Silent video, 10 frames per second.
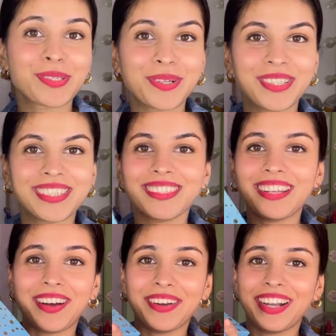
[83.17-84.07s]
So this is
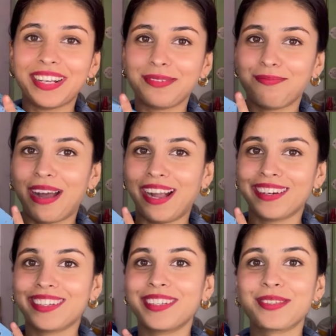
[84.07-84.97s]
how he has
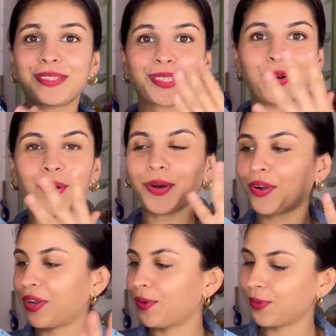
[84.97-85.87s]
packed it. It's so
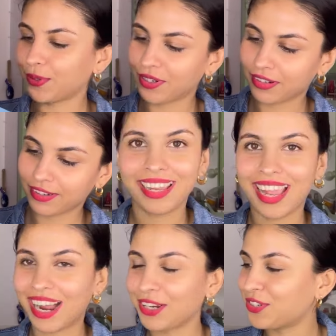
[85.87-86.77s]
cute. He
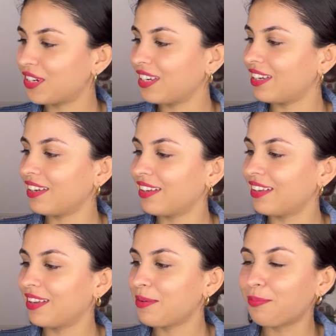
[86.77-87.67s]
actually
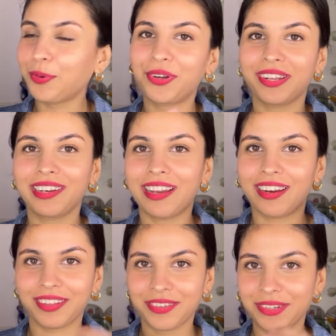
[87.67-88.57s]
put in
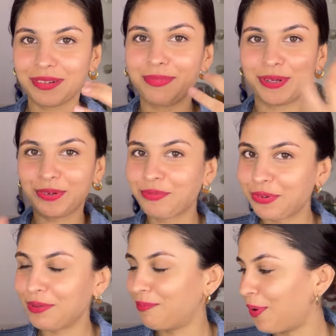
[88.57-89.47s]
another
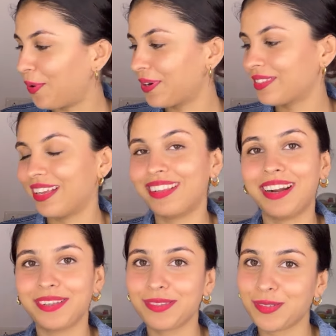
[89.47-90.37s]
beautiful box, and
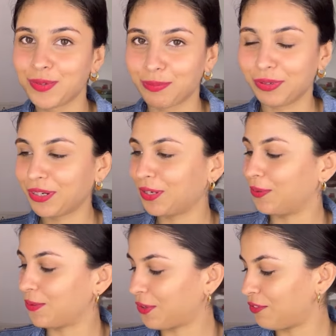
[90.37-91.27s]
that is super
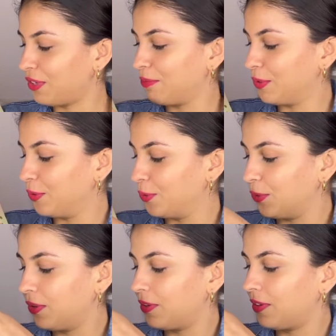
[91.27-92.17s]
cute of him to do.